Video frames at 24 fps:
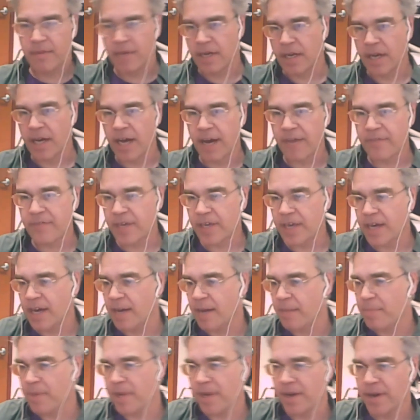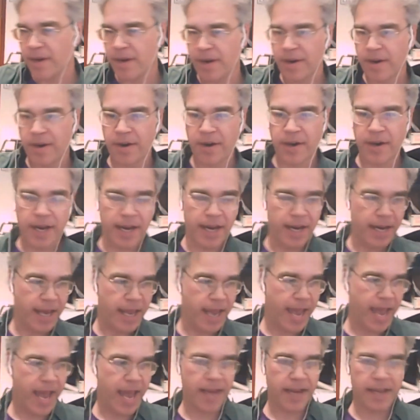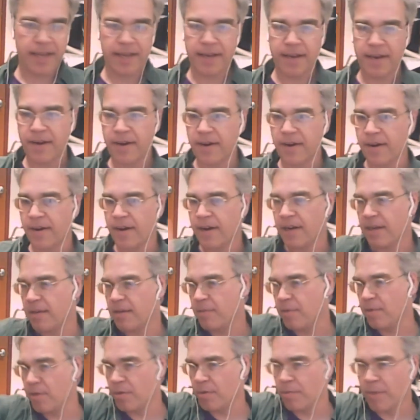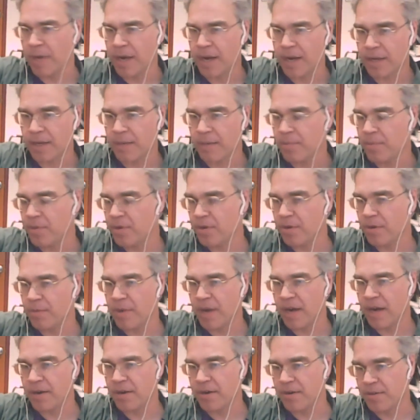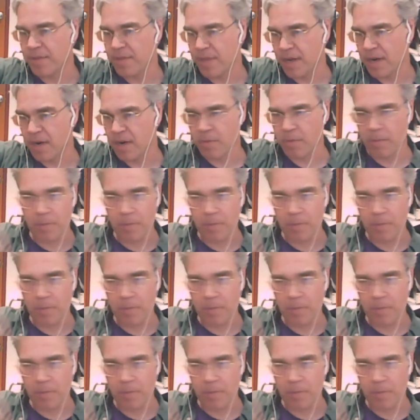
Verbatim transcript: a coffee cup here and a hat here and a computer mo- computer monitor there.